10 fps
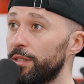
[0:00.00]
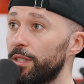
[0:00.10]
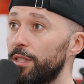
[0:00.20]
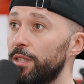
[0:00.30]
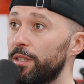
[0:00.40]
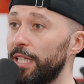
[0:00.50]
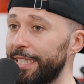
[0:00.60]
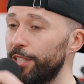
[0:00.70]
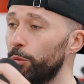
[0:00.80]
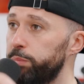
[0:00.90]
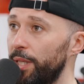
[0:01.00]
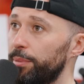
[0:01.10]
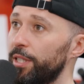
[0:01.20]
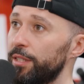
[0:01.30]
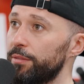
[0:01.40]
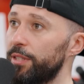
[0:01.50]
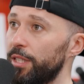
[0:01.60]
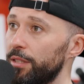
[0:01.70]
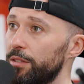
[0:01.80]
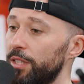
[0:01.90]
Yeah, yeah, yeah. Like little blip kind of
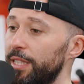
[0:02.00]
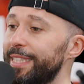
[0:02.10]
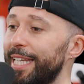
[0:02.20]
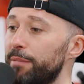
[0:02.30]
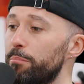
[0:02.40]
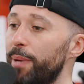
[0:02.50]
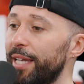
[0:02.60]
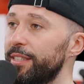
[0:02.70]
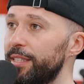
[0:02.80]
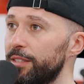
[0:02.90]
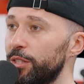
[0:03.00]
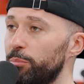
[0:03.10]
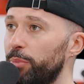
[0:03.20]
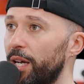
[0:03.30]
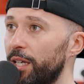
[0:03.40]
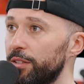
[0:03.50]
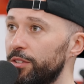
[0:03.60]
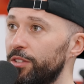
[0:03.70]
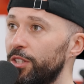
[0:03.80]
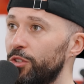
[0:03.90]
things that he's then embedded into the
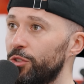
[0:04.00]
bars.